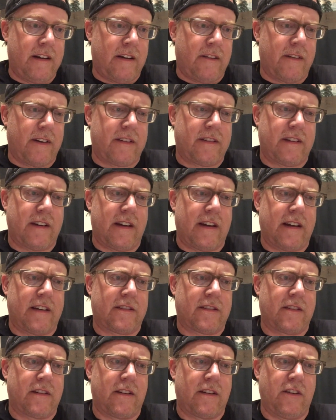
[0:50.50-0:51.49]
want to say
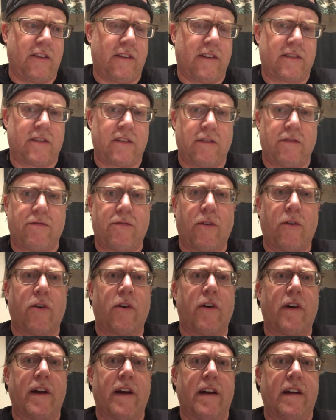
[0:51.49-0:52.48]

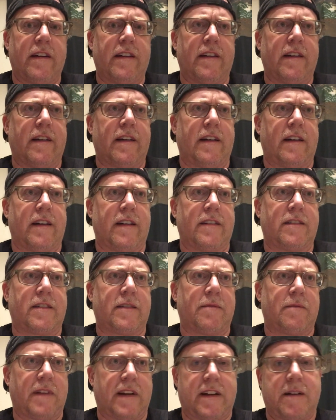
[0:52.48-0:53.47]
US04 and
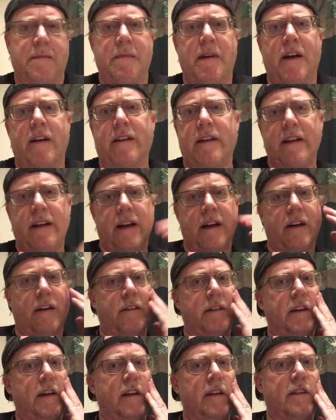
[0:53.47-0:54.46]
some like American ale
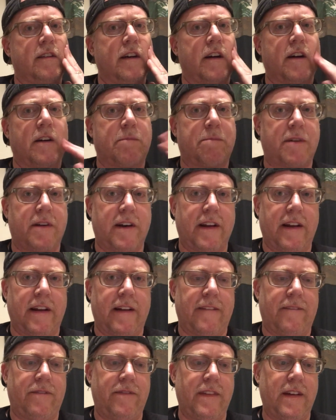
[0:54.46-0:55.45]
yeast that are
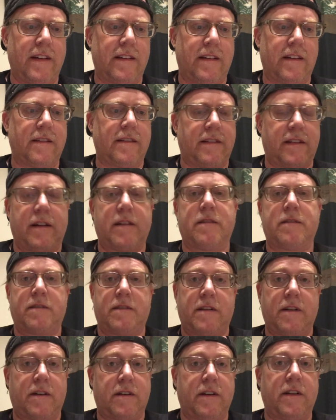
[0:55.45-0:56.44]
pretty.
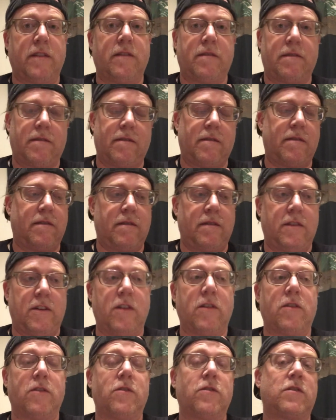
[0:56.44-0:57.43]
They're
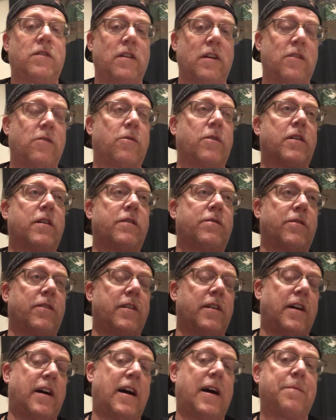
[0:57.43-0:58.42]
used in order for
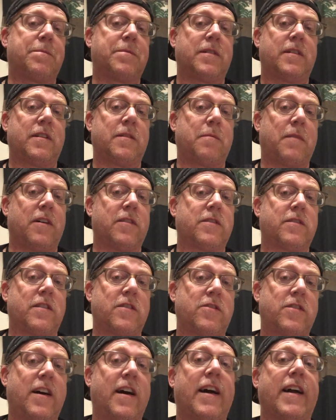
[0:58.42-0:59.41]
the hops and the malts to
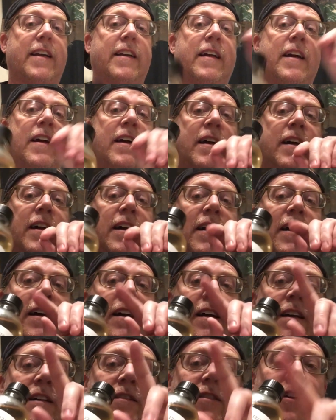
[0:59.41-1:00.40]
shine.
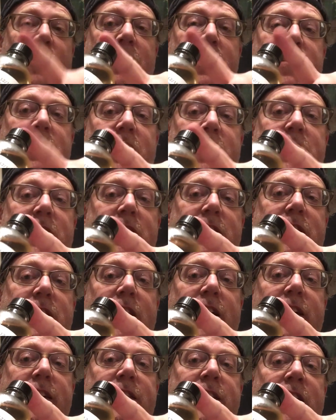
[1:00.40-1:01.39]
So I want to see what this
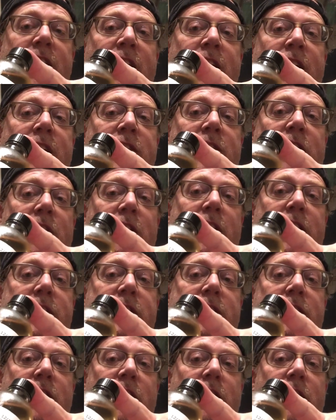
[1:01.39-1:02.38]
does. So let's
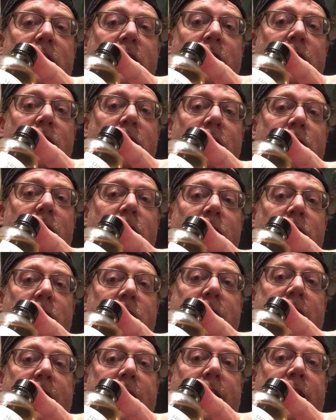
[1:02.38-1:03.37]
go
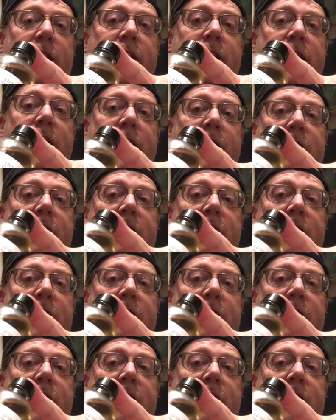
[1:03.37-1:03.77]
get on that